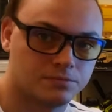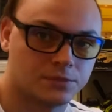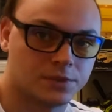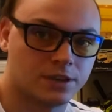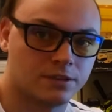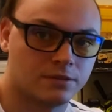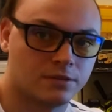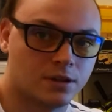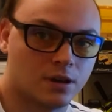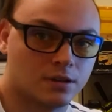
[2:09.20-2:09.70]

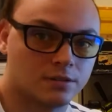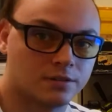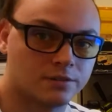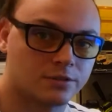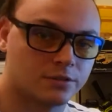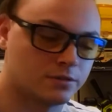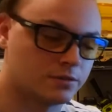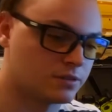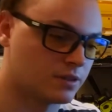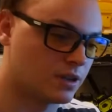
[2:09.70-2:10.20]
could cause
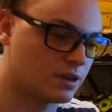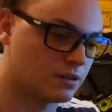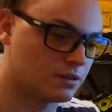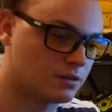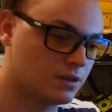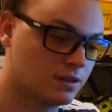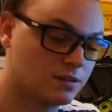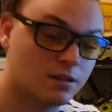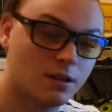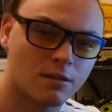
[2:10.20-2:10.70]
issues, and
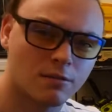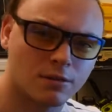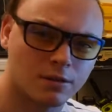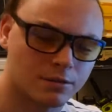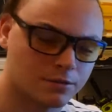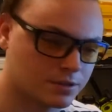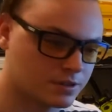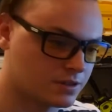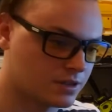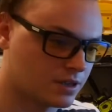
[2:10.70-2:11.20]
that's kind of what I
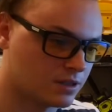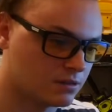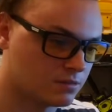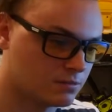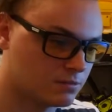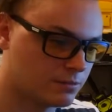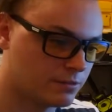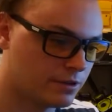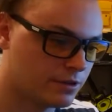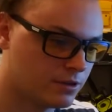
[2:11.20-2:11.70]
was seeing.
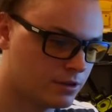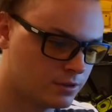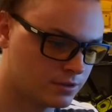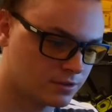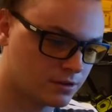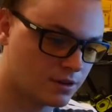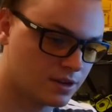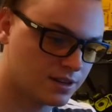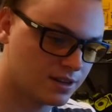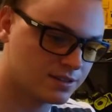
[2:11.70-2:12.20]

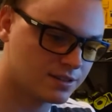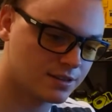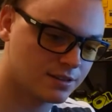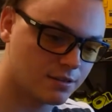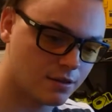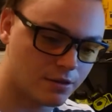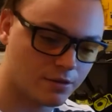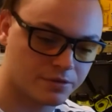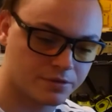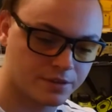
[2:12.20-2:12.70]
So I tested
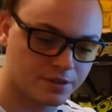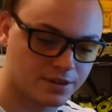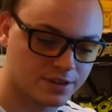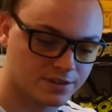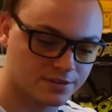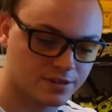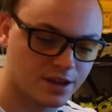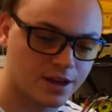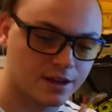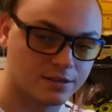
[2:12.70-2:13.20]
all 3 of
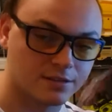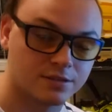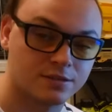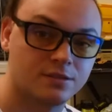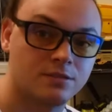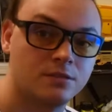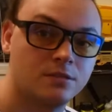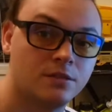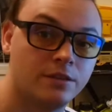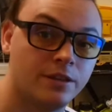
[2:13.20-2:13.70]
these
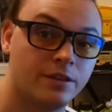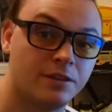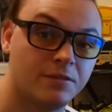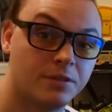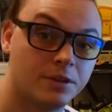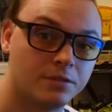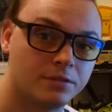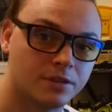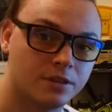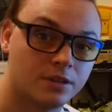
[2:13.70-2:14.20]
lines
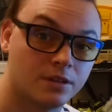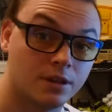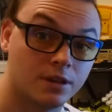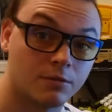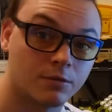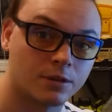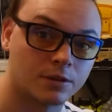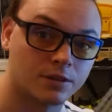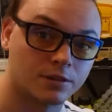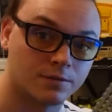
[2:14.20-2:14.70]
individually, and they
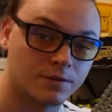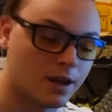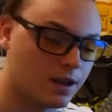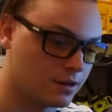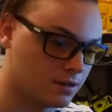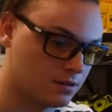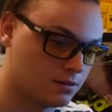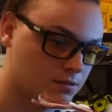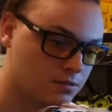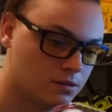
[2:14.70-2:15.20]
worked just fine.